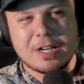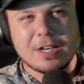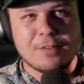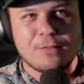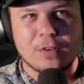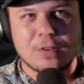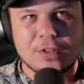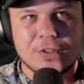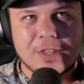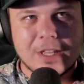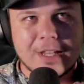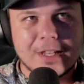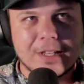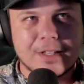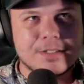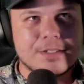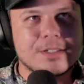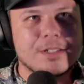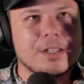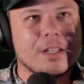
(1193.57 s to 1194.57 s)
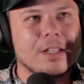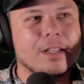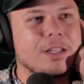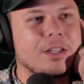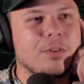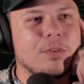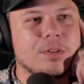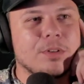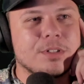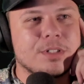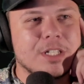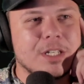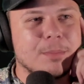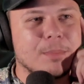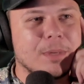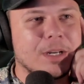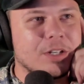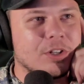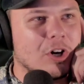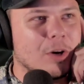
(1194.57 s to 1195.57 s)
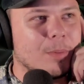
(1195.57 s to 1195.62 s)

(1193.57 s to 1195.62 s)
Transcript: different things. Like you can see my doll